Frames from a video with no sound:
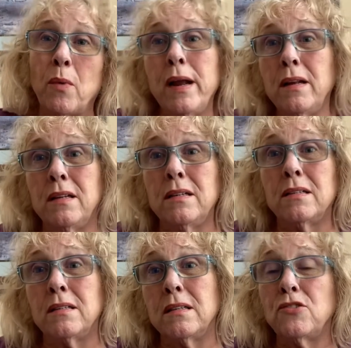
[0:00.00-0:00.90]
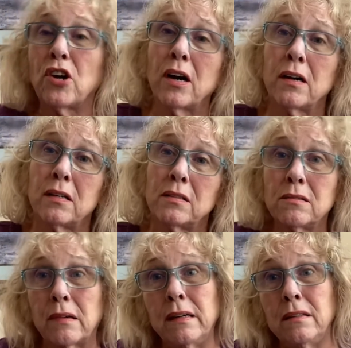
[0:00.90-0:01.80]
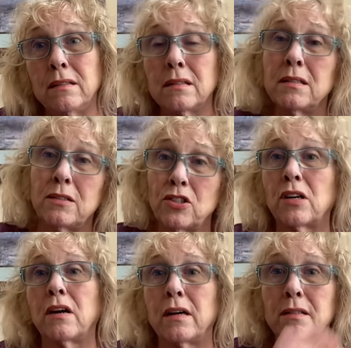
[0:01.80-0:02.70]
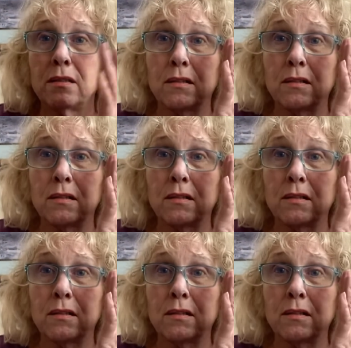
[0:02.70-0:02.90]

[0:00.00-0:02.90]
rains and it shines, it rains and it shines.